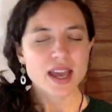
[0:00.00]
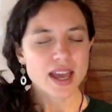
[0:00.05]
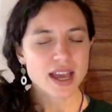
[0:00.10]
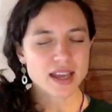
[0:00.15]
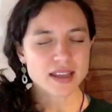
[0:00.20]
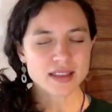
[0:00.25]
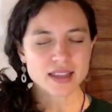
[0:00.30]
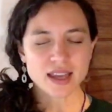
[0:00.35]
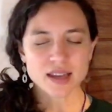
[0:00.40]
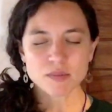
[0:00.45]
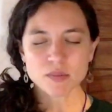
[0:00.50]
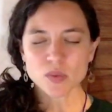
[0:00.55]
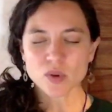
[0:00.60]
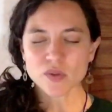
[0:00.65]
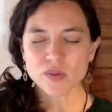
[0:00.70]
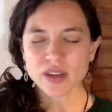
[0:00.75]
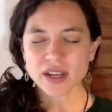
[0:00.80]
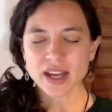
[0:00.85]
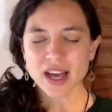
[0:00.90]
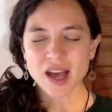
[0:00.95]
And then
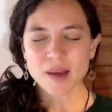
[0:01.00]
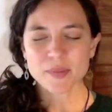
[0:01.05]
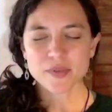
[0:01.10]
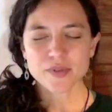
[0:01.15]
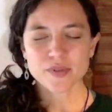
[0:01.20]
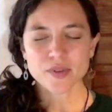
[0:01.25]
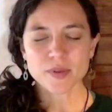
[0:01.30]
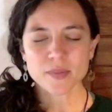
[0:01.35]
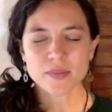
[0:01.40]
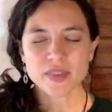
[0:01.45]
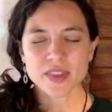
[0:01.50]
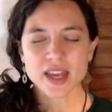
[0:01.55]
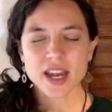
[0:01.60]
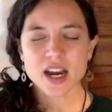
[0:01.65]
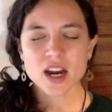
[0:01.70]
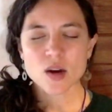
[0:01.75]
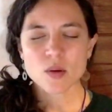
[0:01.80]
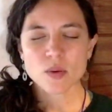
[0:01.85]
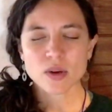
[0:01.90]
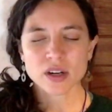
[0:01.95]
moving up from
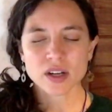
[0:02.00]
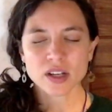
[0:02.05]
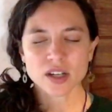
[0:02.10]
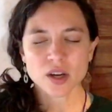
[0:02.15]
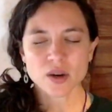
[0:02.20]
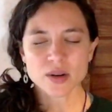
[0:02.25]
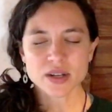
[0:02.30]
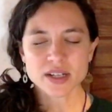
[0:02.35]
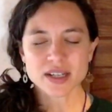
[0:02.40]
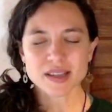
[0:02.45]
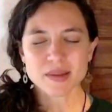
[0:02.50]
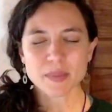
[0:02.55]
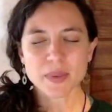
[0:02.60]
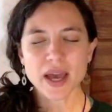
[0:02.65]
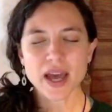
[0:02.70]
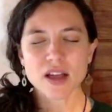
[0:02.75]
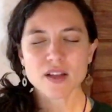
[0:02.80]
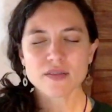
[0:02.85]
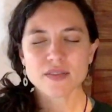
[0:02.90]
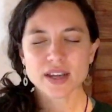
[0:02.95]
there, we're going to go into the
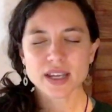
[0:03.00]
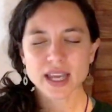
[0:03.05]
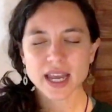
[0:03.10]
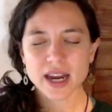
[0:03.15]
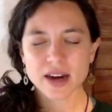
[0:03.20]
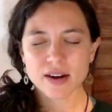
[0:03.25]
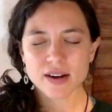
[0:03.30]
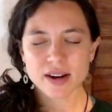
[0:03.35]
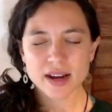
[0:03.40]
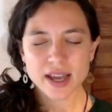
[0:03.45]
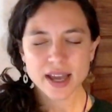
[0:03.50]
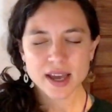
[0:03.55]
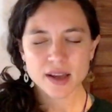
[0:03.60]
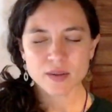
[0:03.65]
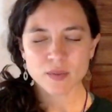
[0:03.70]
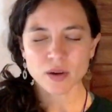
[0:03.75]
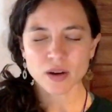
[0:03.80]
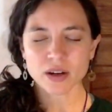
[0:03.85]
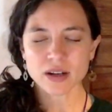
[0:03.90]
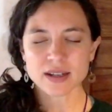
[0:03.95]
pelvic area,
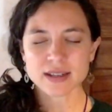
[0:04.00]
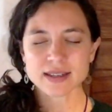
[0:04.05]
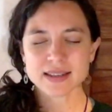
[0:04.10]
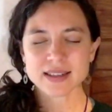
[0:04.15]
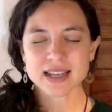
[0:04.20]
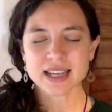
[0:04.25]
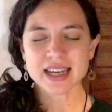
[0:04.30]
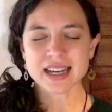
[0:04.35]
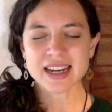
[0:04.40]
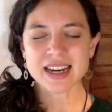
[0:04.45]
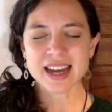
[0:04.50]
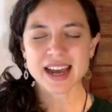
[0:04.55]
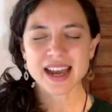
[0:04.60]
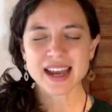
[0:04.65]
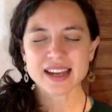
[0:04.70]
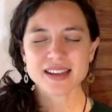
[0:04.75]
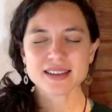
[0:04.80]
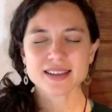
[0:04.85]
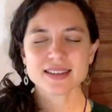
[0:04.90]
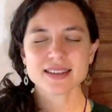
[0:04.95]
and we're going to see a
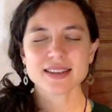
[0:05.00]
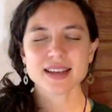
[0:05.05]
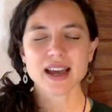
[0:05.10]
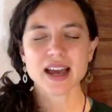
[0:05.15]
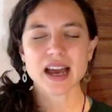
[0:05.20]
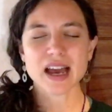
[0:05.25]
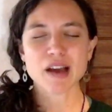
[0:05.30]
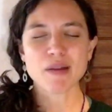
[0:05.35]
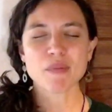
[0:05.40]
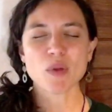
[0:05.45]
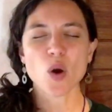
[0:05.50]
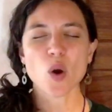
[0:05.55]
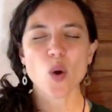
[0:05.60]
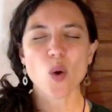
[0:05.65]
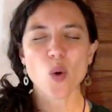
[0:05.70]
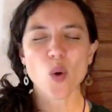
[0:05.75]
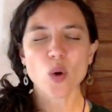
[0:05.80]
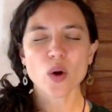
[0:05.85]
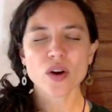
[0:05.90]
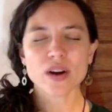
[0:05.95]
nice
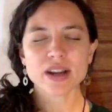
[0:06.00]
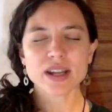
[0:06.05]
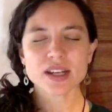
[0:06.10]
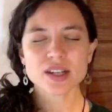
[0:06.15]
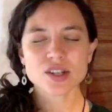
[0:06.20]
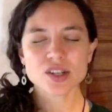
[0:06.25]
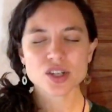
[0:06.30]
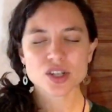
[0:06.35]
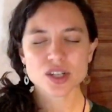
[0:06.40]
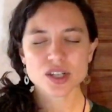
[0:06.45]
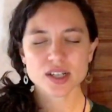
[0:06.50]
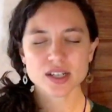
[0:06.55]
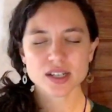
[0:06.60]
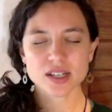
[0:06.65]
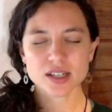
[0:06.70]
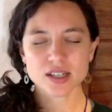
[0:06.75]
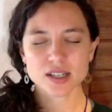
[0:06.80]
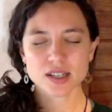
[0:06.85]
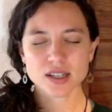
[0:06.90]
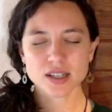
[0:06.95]
orange
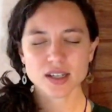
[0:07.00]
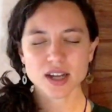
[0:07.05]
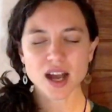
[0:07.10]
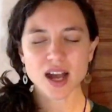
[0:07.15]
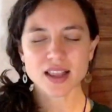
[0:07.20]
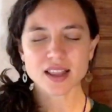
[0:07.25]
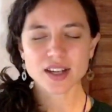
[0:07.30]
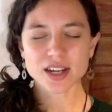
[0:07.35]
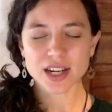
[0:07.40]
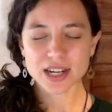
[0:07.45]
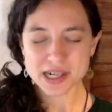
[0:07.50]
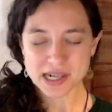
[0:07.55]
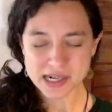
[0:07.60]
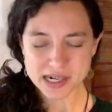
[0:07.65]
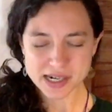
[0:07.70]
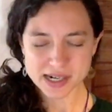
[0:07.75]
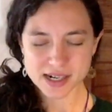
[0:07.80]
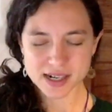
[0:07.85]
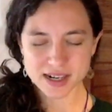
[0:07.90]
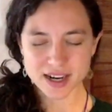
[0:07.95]
color
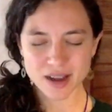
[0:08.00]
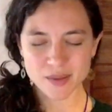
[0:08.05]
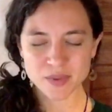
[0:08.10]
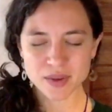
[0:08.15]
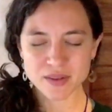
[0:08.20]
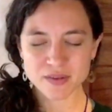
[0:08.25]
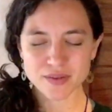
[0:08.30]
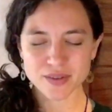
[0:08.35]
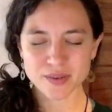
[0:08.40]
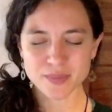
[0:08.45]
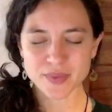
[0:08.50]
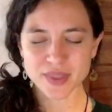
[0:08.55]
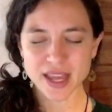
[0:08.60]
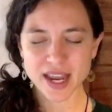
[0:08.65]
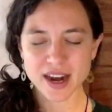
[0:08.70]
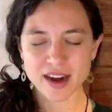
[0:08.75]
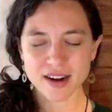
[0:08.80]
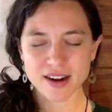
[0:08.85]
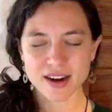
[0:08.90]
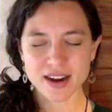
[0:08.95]
coming from
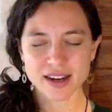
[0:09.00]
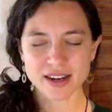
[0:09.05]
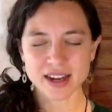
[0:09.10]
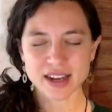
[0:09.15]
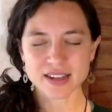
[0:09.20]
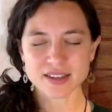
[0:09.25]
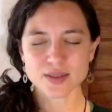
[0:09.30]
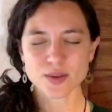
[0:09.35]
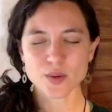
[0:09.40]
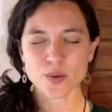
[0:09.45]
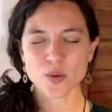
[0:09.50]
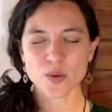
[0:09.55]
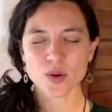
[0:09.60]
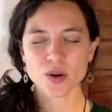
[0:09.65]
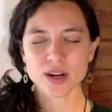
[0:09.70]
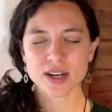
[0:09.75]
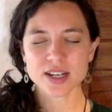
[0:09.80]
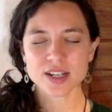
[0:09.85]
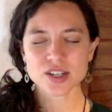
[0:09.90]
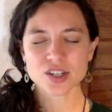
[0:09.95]
there, a nice
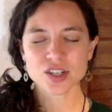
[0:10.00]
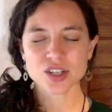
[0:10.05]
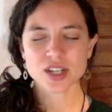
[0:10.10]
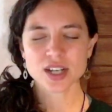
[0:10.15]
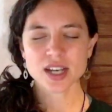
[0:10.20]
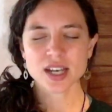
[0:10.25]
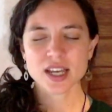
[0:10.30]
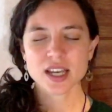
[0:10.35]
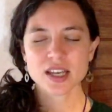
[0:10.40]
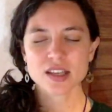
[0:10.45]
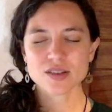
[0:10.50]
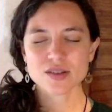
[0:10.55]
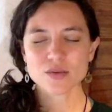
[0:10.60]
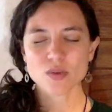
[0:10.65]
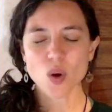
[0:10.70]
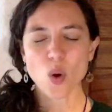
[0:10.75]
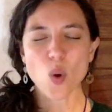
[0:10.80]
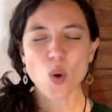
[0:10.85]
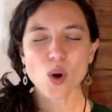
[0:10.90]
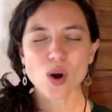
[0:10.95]
orange
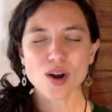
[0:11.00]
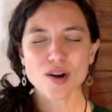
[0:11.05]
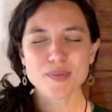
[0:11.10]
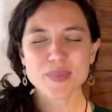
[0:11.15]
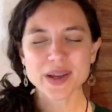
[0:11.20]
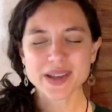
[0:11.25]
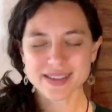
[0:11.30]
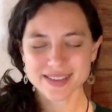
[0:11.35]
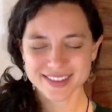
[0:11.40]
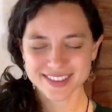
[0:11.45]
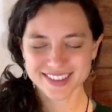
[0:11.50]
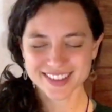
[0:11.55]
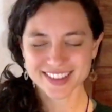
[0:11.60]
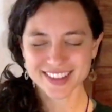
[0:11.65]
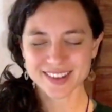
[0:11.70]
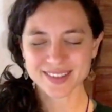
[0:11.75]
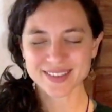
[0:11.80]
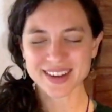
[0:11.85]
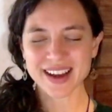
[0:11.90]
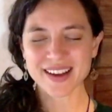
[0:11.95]
orb
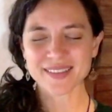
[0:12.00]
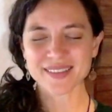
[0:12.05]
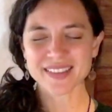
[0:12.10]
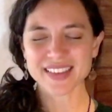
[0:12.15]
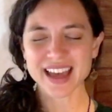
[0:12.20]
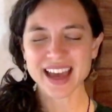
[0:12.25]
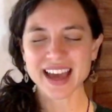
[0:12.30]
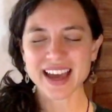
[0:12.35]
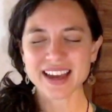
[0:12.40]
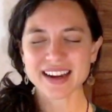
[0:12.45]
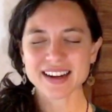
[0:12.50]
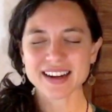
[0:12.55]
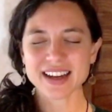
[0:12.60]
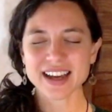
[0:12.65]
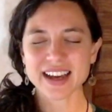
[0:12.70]
around that